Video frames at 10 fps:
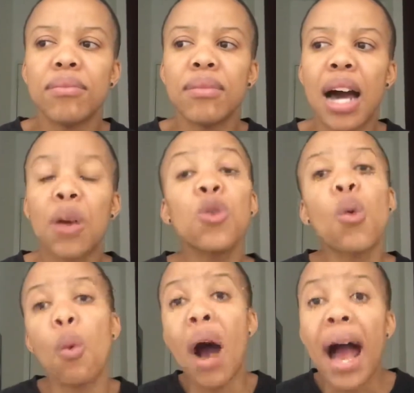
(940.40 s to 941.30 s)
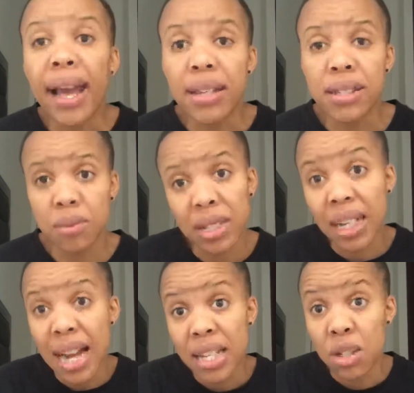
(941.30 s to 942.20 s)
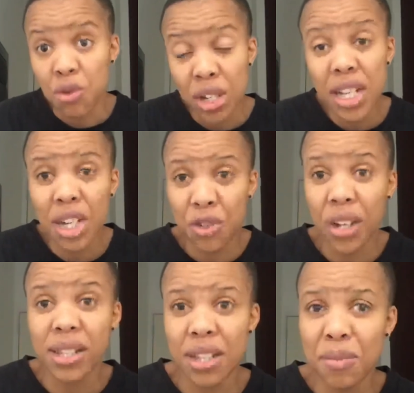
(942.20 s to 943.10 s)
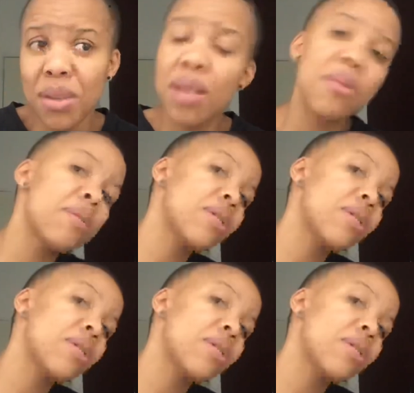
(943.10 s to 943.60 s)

know why some of the guys are really attracted to me. Maybe it's